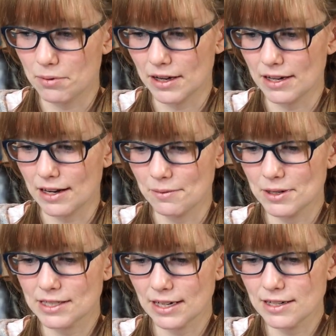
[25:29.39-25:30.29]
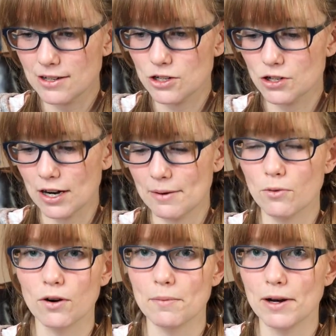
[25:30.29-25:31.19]
but I'm excited to try
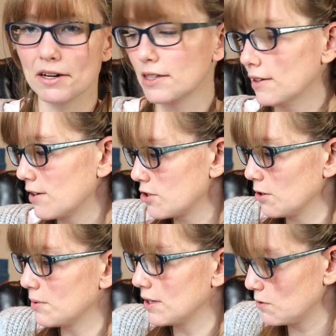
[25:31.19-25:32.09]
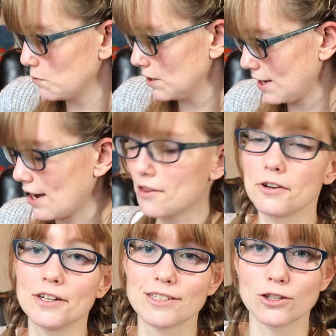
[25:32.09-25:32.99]
more American literature because Willa
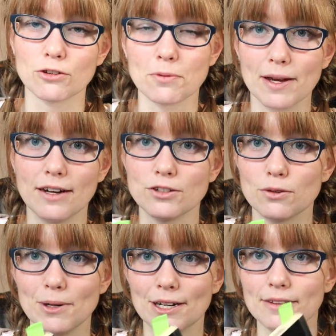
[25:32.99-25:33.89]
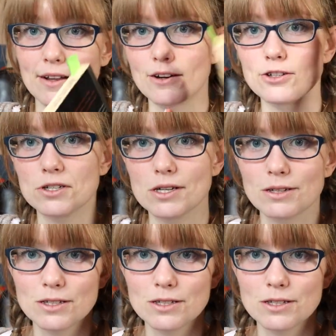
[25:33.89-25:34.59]
Cather has turned me on to American literature.